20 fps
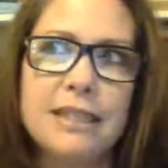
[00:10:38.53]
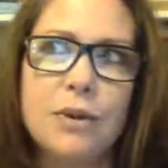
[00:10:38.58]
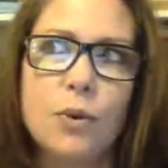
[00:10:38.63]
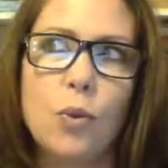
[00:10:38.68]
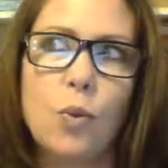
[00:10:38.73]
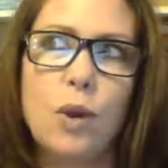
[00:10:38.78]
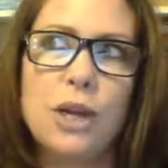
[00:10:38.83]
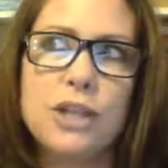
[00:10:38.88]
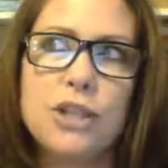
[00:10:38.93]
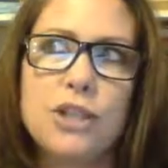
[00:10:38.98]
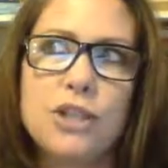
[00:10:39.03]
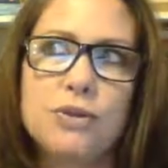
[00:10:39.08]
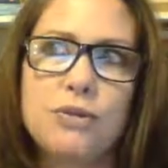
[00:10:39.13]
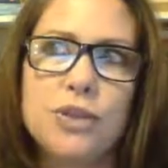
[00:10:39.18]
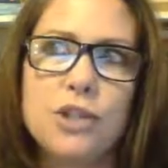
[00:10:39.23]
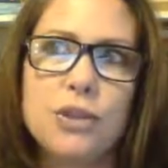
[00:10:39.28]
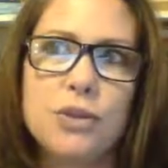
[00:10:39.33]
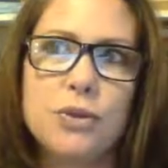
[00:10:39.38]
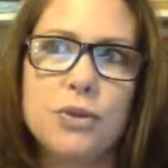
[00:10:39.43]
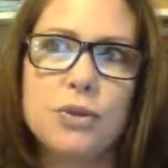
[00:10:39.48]
what do you
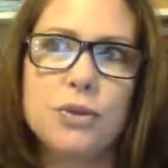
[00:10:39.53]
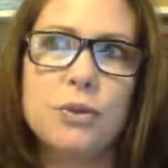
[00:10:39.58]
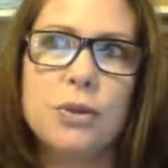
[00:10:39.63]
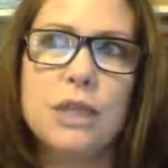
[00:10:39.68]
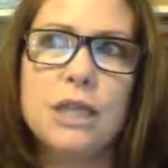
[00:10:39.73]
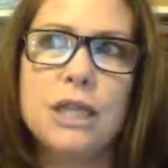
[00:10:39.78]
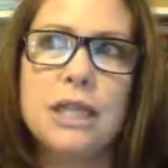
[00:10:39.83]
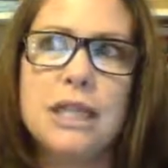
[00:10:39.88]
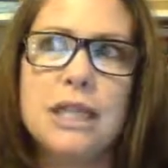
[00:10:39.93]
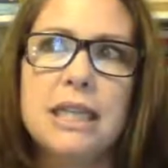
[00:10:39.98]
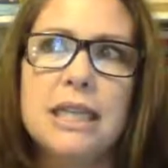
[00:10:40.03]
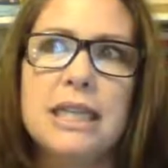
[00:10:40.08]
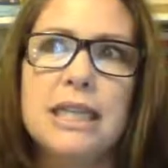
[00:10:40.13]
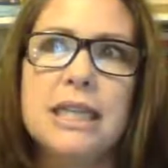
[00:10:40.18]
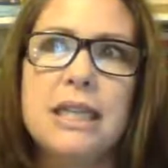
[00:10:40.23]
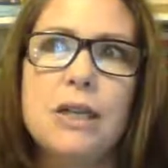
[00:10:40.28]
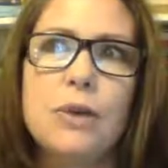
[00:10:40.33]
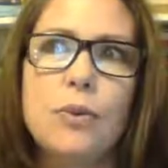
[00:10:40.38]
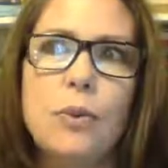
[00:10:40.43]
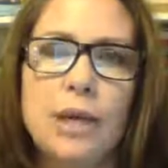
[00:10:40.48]
do
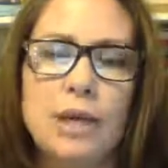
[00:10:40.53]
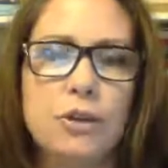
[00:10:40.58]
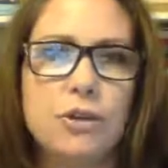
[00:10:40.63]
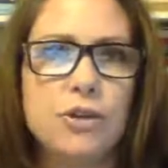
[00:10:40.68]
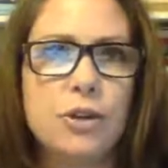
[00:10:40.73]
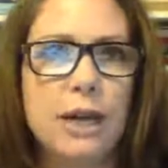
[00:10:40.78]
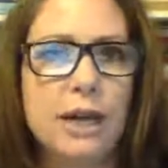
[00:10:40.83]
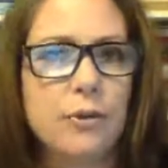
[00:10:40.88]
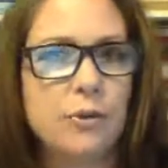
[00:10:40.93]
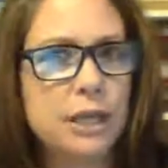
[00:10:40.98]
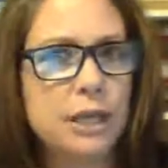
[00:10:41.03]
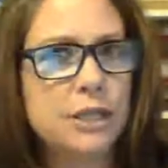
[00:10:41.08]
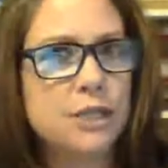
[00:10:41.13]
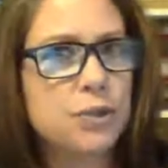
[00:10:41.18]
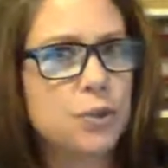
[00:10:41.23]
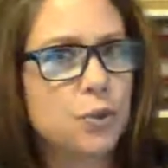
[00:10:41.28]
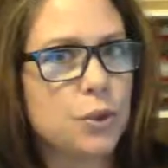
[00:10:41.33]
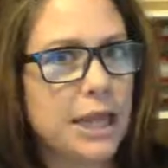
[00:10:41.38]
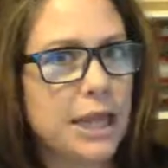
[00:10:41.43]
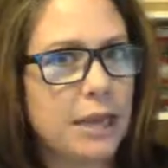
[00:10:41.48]
when you try and run a
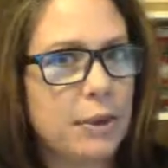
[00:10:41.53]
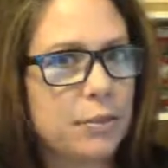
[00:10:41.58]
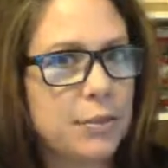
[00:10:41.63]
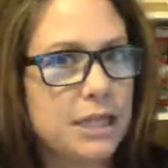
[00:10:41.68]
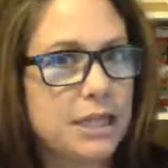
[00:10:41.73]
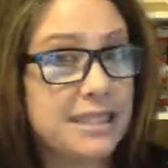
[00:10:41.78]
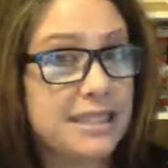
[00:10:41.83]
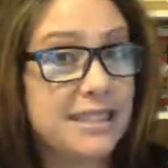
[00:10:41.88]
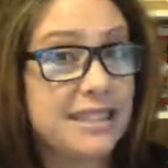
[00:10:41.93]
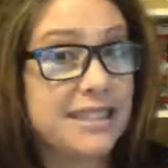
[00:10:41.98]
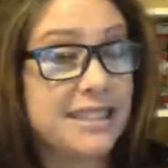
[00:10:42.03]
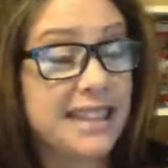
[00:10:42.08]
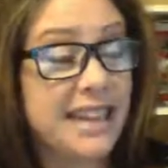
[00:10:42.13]
school like a business?